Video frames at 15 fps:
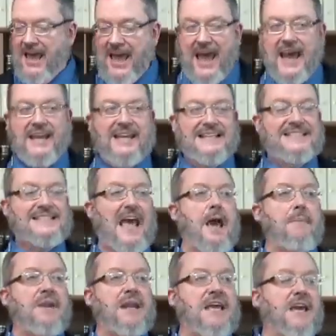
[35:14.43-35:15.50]
and
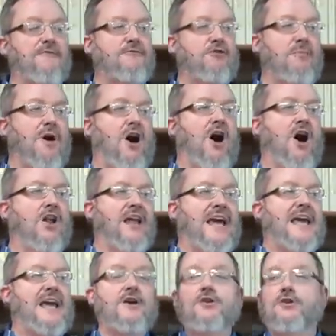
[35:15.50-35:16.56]
examining it from all
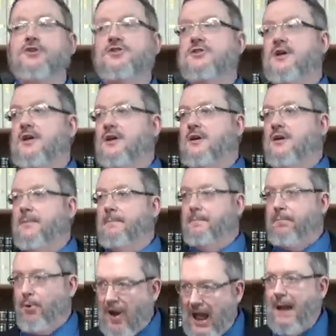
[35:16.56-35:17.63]
angles
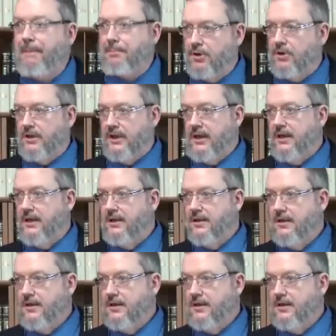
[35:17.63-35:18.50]
properly,